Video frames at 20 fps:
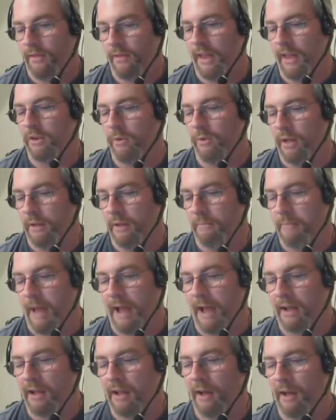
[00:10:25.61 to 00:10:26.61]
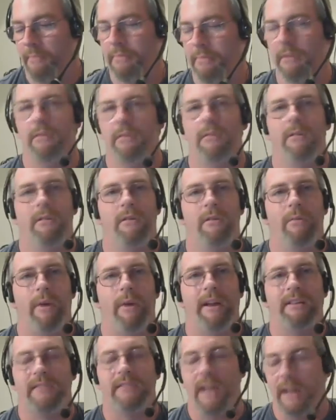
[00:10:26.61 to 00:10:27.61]
Then you hit backup.
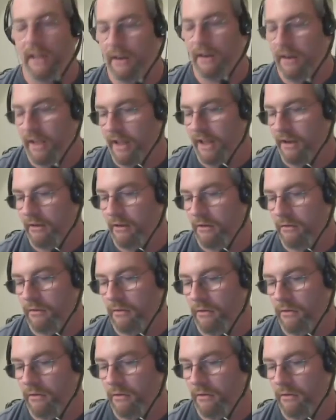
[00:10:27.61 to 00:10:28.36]
Wait a second, hit